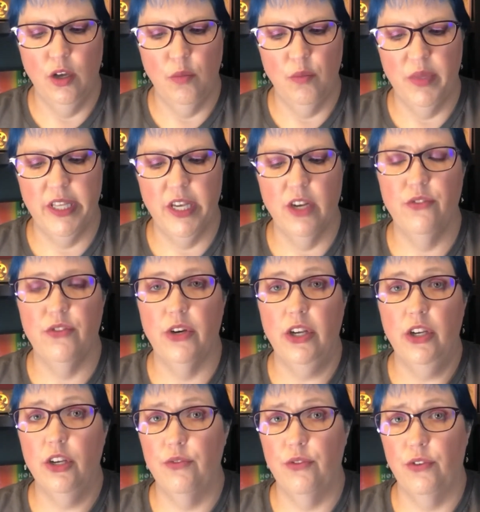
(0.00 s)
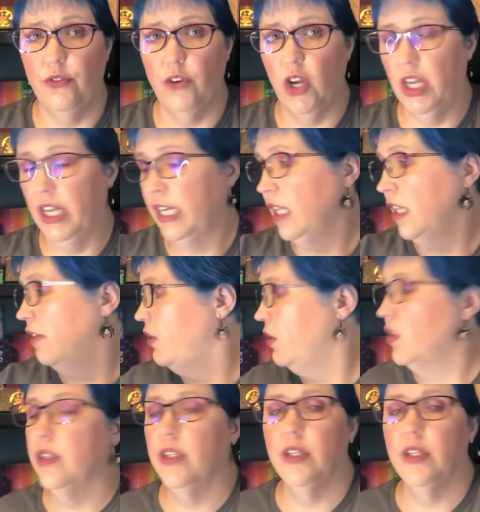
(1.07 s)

but they are very good for fall, and I love using